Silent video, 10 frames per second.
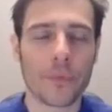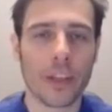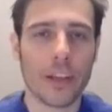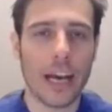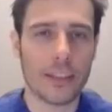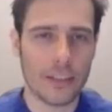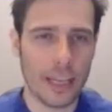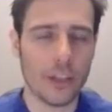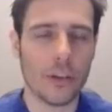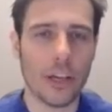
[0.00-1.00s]

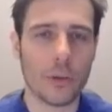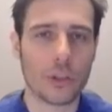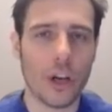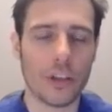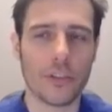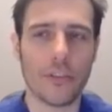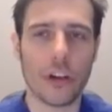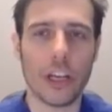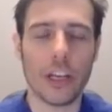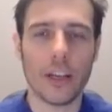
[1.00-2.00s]
understanding your natal chart is a
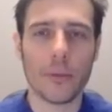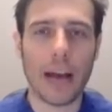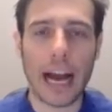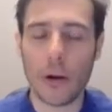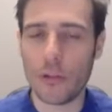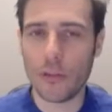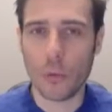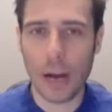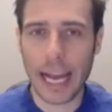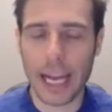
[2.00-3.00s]
very powerful
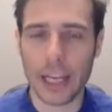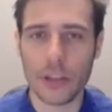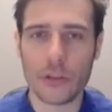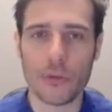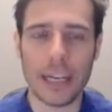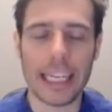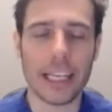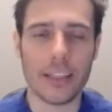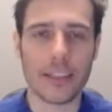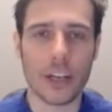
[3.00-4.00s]
way to really get
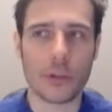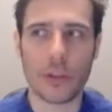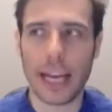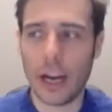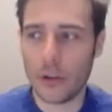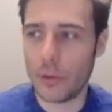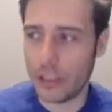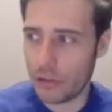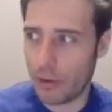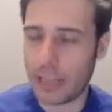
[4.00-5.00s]
in touch with how you
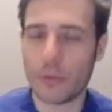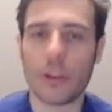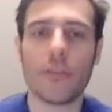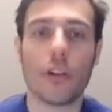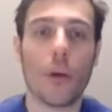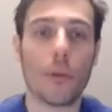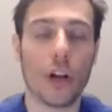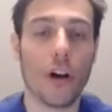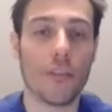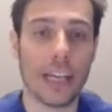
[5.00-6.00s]
interact with the phenomena
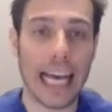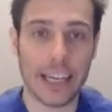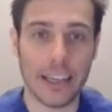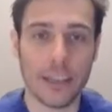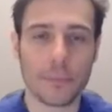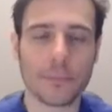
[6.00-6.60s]
of reality.